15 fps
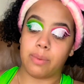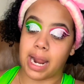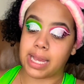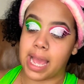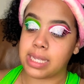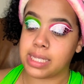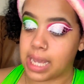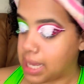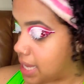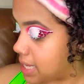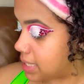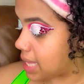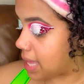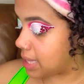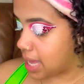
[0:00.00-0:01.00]
I can say is
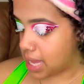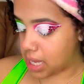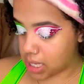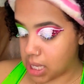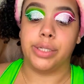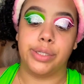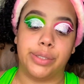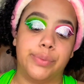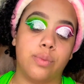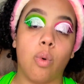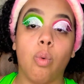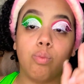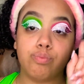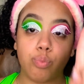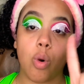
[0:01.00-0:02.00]
that like,
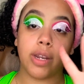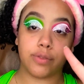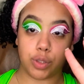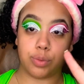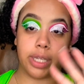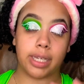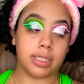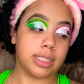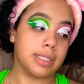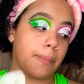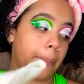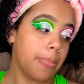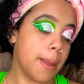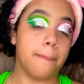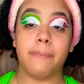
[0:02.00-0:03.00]
one of two things.
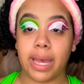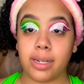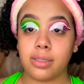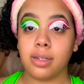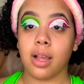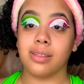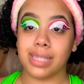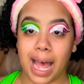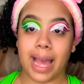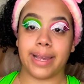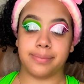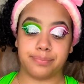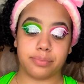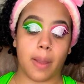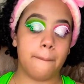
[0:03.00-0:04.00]
Men lie.
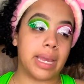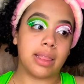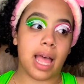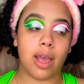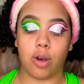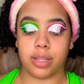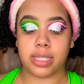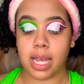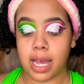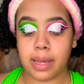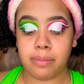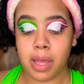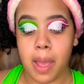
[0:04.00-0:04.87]
Men lie all the time.